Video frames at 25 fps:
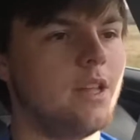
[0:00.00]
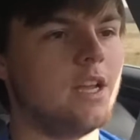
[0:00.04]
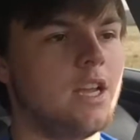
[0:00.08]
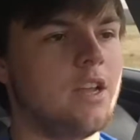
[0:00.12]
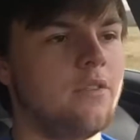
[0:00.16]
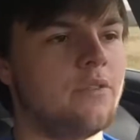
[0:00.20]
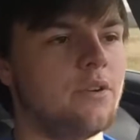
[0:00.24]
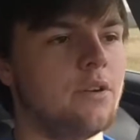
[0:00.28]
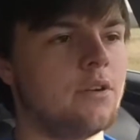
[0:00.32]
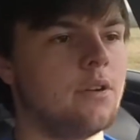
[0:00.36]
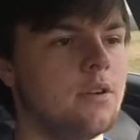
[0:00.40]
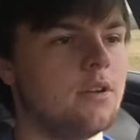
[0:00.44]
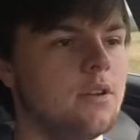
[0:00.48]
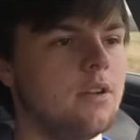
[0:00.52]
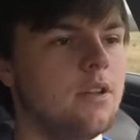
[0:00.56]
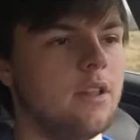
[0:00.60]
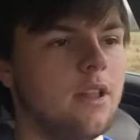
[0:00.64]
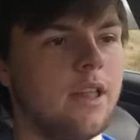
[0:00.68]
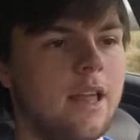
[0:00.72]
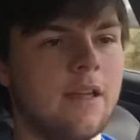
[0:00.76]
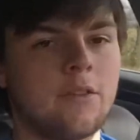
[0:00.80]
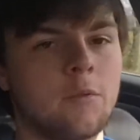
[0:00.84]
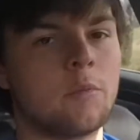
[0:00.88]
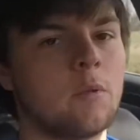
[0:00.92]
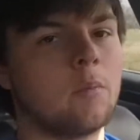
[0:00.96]
They
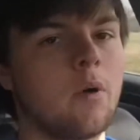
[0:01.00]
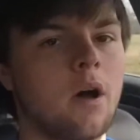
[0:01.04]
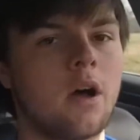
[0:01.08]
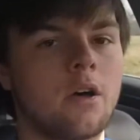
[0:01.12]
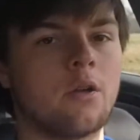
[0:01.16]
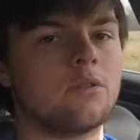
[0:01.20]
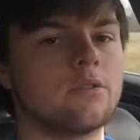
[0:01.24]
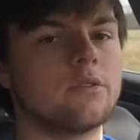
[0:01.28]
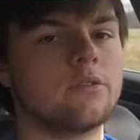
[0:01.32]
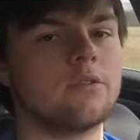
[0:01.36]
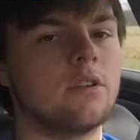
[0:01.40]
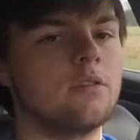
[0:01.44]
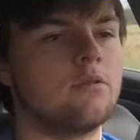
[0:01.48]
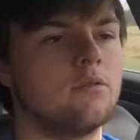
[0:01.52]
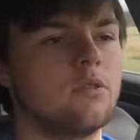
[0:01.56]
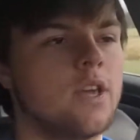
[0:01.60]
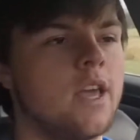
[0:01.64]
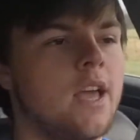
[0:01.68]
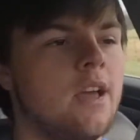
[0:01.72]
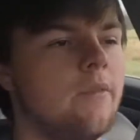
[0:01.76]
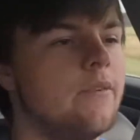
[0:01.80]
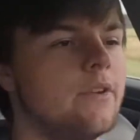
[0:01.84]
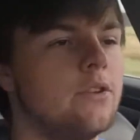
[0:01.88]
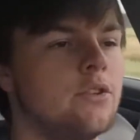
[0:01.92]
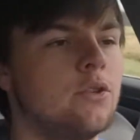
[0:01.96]
have to be bottles. You
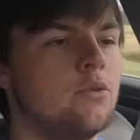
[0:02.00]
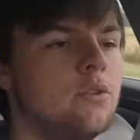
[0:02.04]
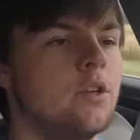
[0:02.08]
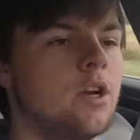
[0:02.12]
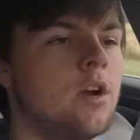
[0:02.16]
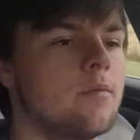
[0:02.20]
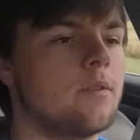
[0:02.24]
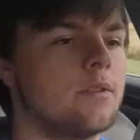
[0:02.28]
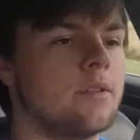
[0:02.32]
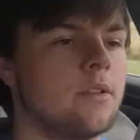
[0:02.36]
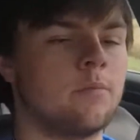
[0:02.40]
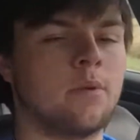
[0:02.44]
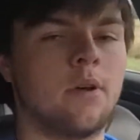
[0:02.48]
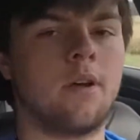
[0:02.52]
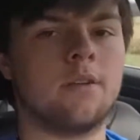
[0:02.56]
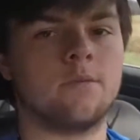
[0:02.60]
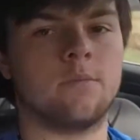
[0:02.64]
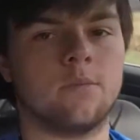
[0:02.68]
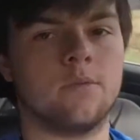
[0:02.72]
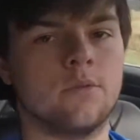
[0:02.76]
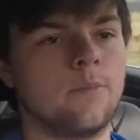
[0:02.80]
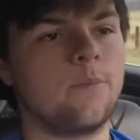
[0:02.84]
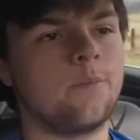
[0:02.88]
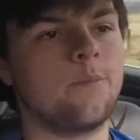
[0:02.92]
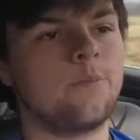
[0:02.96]
can't fit 2 cups, it's
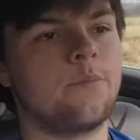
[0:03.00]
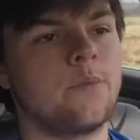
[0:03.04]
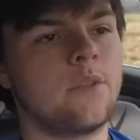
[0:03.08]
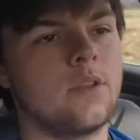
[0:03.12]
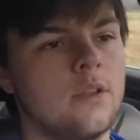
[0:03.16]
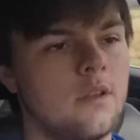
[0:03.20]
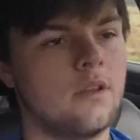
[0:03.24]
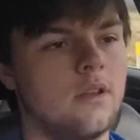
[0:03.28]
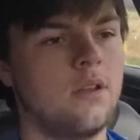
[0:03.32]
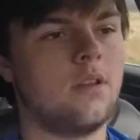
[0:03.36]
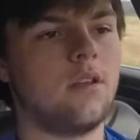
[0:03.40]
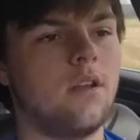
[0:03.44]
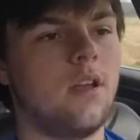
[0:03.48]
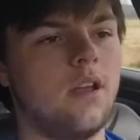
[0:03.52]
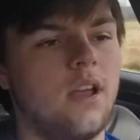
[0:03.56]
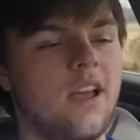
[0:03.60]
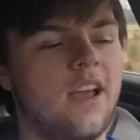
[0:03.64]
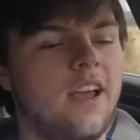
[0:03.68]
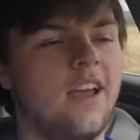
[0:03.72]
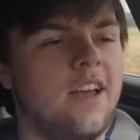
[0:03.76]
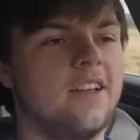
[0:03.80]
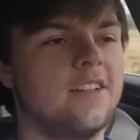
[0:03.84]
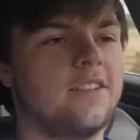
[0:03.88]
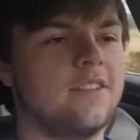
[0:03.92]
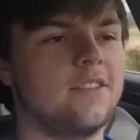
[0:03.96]
impossible.
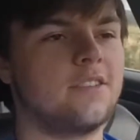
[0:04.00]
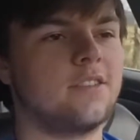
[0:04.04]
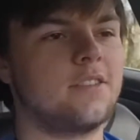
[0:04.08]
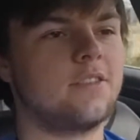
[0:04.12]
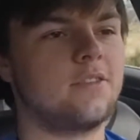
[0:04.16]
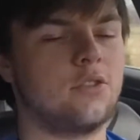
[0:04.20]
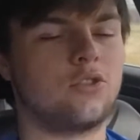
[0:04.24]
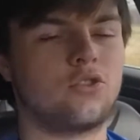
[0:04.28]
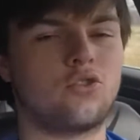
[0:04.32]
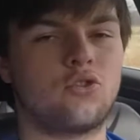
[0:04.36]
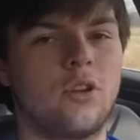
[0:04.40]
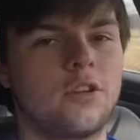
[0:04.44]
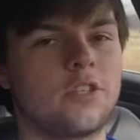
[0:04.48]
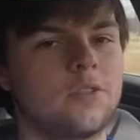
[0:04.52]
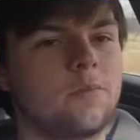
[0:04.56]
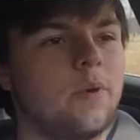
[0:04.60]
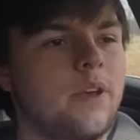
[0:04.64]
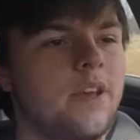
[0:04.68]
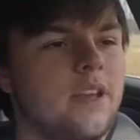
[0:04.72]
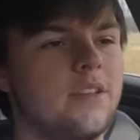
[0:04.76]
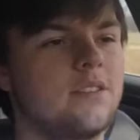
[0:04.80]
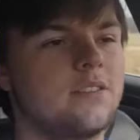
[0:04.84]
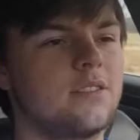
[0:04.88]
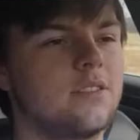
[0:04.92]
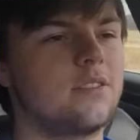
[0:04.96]
And the trunk
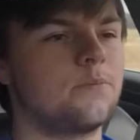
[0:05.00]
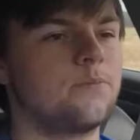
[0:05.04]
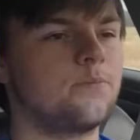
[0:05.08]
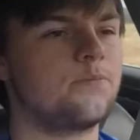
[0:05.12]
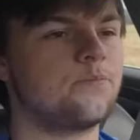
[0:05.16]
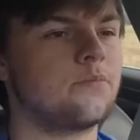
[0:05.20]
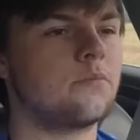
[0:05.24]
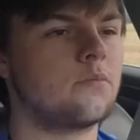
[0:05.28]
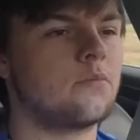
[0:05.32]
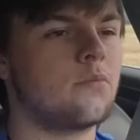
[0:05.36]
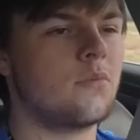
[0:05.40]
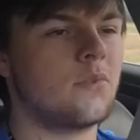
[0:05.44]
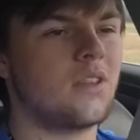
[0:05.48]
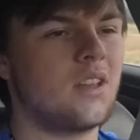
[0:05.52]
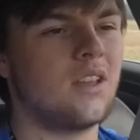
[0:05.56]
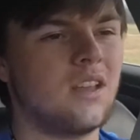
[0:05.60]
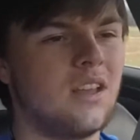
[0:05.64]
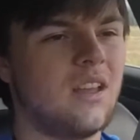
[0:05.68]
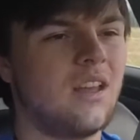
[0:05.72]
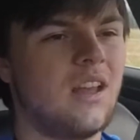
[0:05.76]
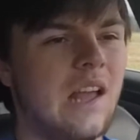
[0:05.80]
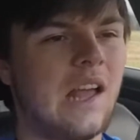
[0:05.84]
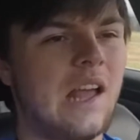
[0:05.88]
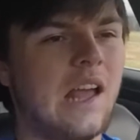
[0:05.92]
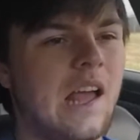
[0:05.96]
space,
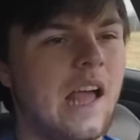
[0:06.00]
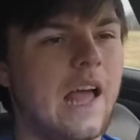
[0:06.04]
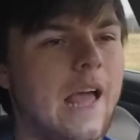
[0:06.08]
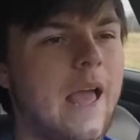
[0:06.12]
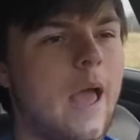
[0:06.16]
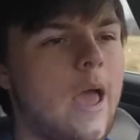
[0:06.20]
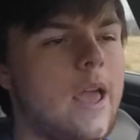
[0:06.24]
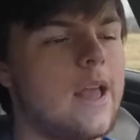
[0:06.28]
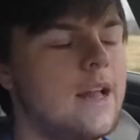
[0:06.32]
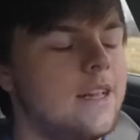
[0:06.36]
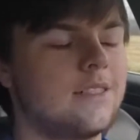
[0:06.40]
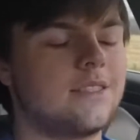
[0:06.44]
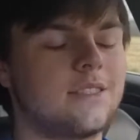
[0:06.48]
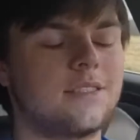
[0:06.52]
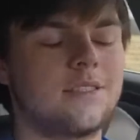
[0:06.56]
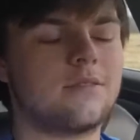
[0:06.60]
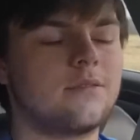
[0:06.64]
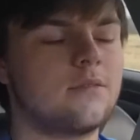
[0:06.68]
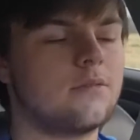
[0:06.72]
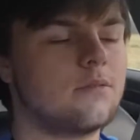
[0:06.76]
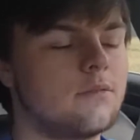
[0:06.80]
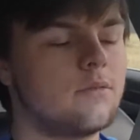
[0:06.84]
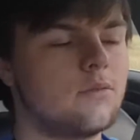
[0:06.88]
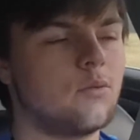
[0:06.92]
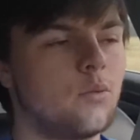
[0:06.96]
it's
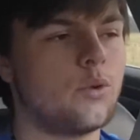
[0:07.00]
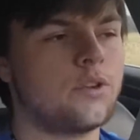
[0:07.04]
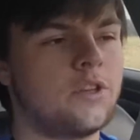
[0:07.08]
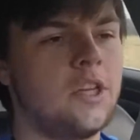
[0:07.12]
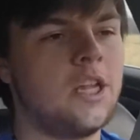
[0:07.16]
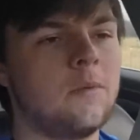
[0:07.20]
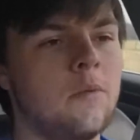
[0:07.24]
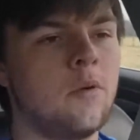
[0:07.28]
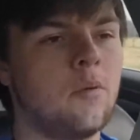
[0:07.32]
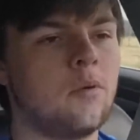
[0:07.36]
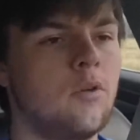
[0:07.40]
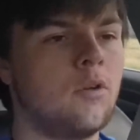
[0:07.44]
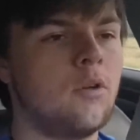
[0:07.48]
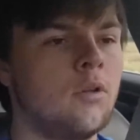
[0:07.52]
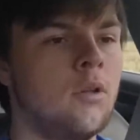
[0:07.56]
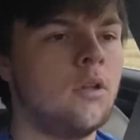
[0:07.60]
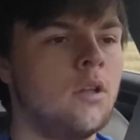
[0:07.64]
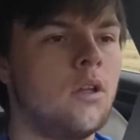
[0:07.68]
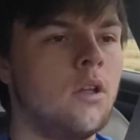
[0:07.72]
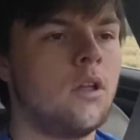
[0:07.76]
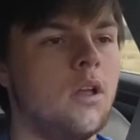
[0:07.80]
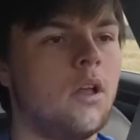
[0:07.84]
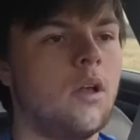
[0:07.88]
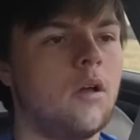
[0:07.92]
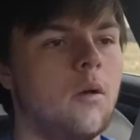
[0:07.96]
redeemable,
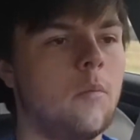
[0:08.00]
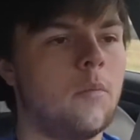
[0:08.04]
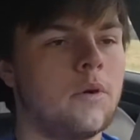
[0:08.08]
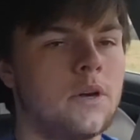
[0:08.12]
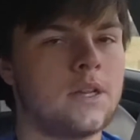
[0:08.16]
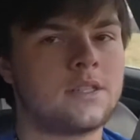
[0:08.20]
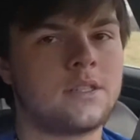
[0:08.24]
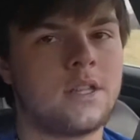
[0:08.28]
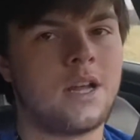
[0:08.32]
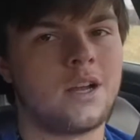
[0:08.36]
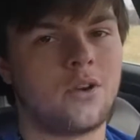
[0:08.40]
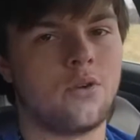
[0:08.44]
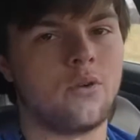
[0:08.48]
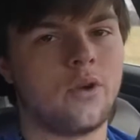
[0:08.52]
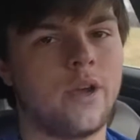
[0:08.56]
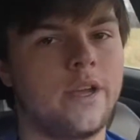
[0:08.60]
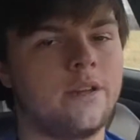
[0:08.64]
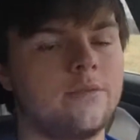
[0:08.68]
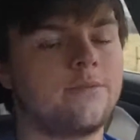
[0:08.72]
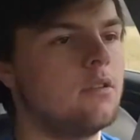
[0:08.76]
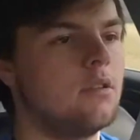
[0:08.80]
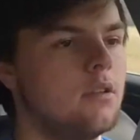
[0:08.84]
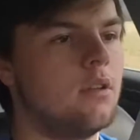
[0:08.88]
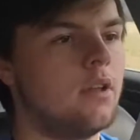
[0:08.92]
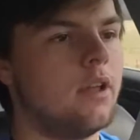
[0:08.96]
but it's not great.
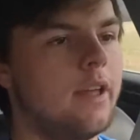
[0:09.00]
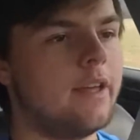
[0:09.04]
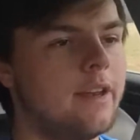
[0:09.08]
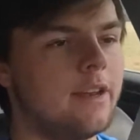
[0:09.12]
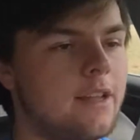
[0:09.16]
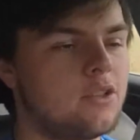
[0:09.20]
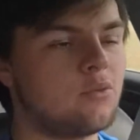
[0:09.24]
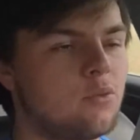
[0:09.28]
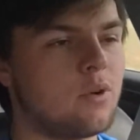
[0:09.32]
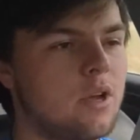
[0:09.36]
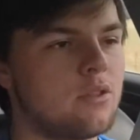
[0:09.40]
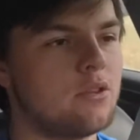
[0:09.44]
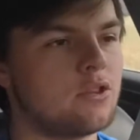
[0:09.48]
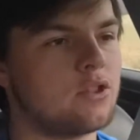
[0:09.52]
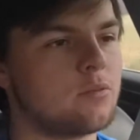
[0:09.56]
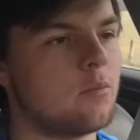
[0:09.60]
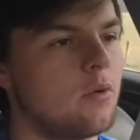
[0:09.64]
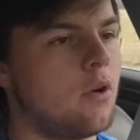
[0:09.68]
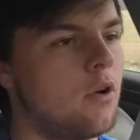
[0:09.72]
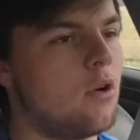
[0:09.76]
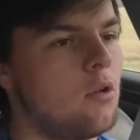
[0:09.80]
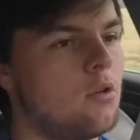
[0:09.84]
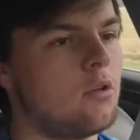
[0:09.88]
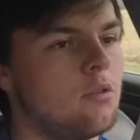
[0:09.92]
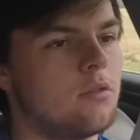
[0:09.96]
It is rather
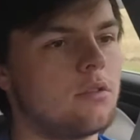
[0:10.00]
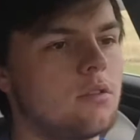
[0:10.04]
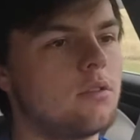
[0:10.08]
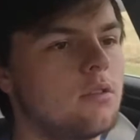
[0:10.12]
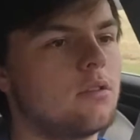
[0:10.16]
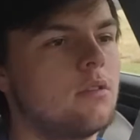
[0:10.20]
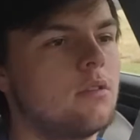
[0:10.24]
small.